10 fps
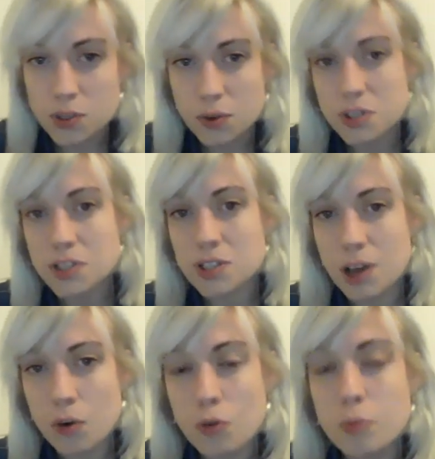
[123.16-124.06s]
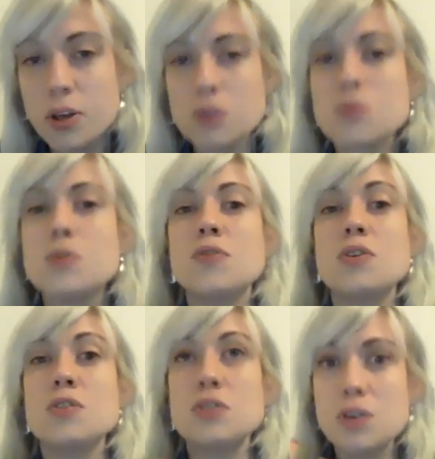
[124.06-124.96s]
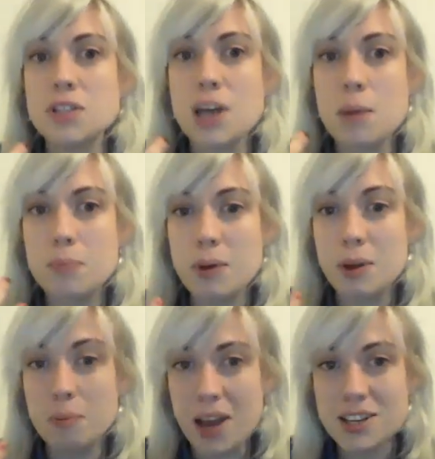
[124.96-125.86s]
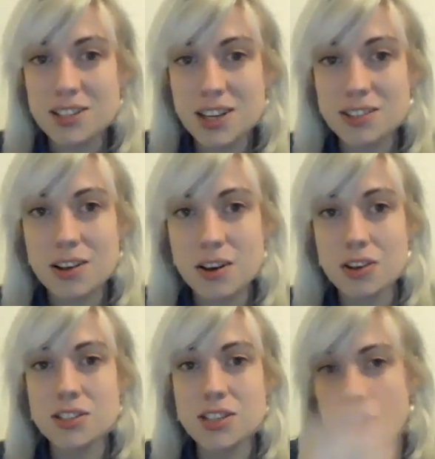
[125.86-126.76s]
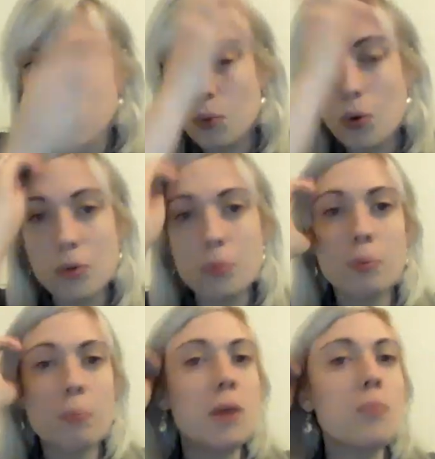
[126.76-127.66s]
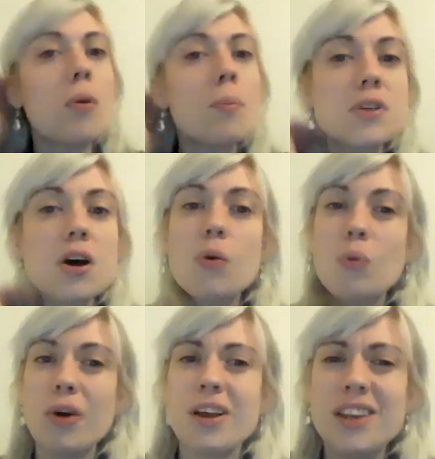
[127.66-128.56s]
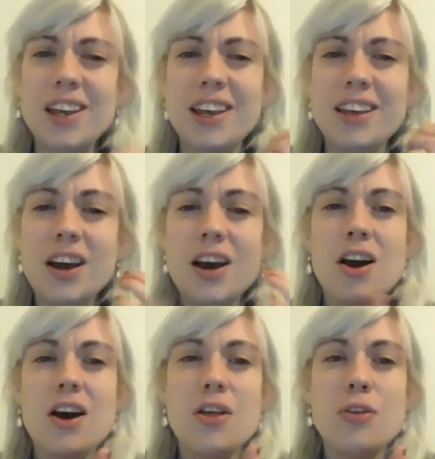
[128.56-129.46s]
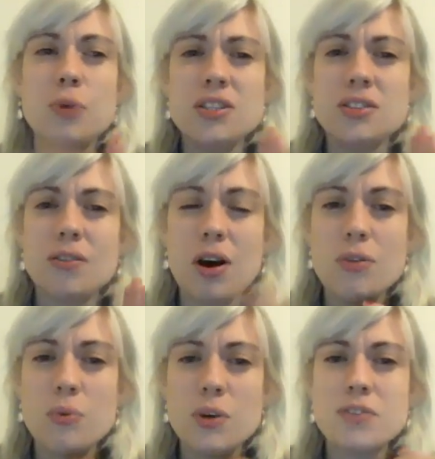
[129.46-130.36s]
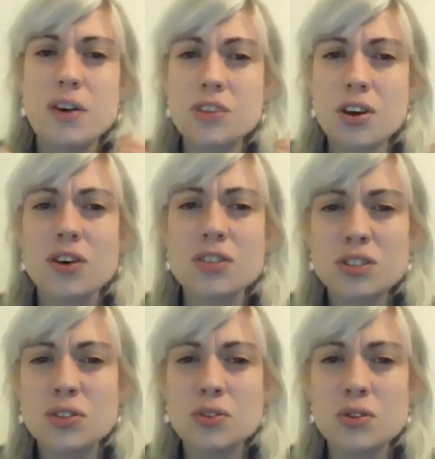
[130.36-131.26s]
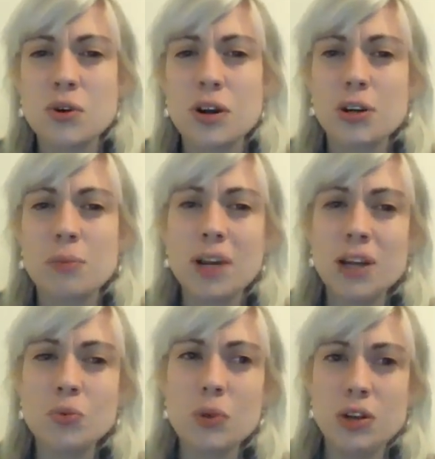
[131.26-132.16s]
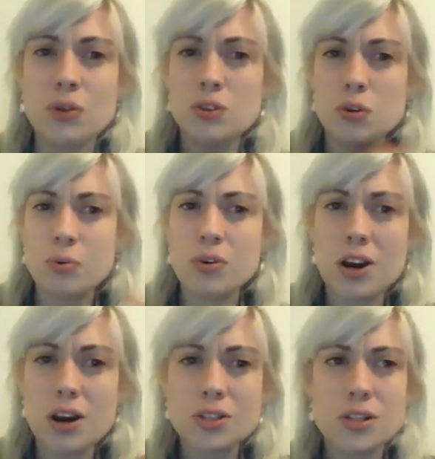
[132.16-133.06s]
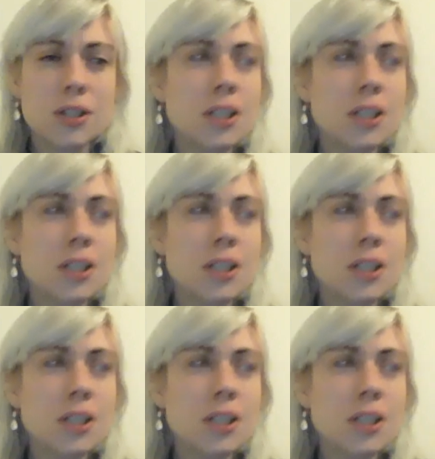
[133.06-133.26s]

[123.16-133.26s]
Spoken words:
interviews itself, but user interviews is good to get a bit basics, understanding what key problems are, what key three to five tasks users are trying to complete when using your product.